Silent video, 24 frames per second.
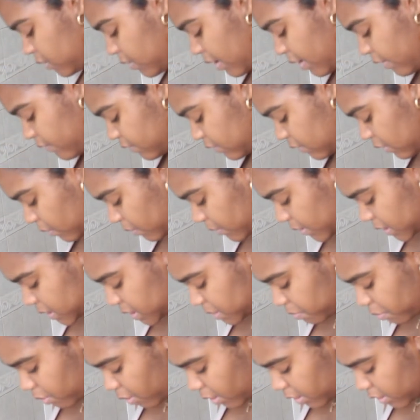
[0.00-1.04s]
you have so
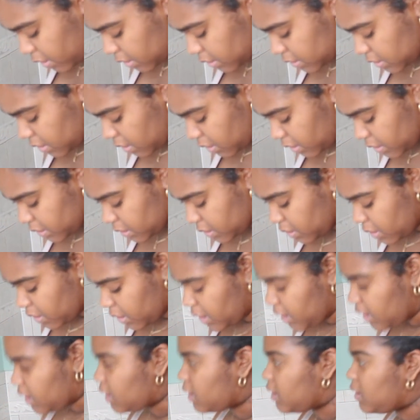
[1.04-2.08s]
much product on your
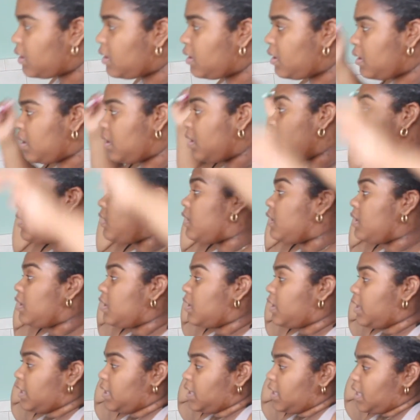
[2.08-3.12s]
hand?
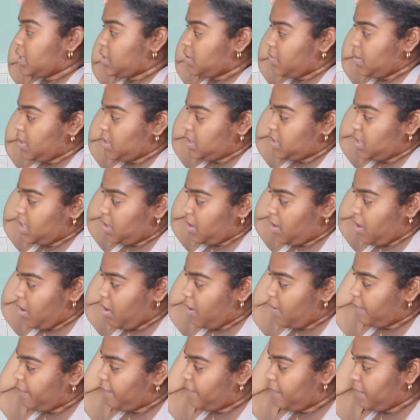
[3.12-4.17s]
Like that's why I take
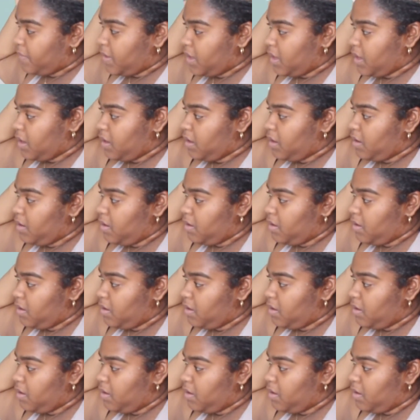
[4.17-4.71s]
off my